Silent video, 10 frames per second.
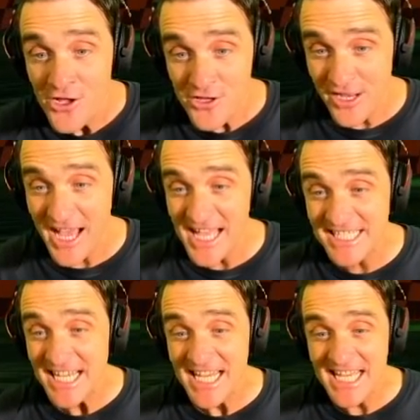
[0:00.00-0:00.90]
You guys,
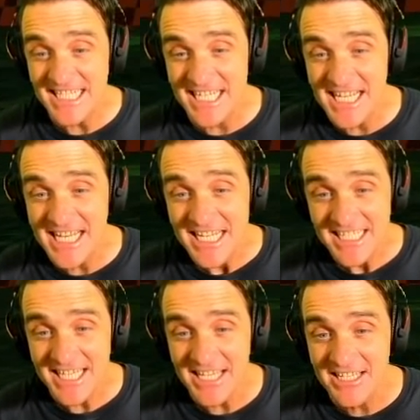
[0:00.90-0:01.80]
he did it!
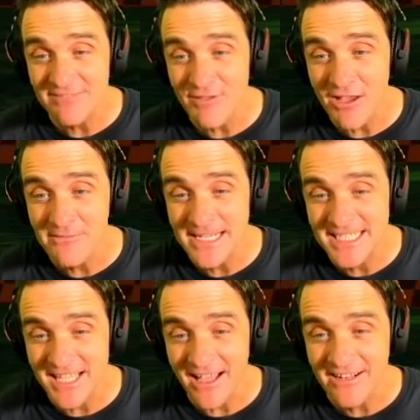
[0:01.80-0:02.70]
Tails found
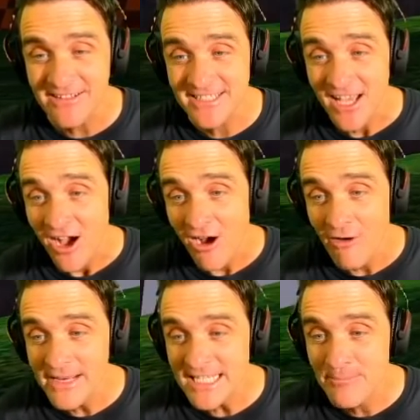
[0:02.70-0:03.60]
McDonald's! Oh,
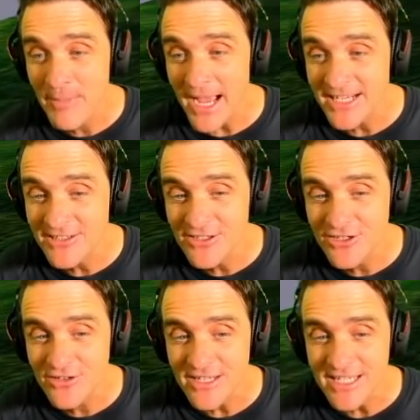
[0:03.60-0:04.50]
and he's back in the
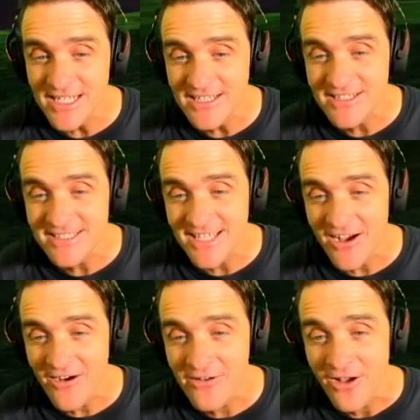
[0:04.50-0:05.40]
Green Hill Zone!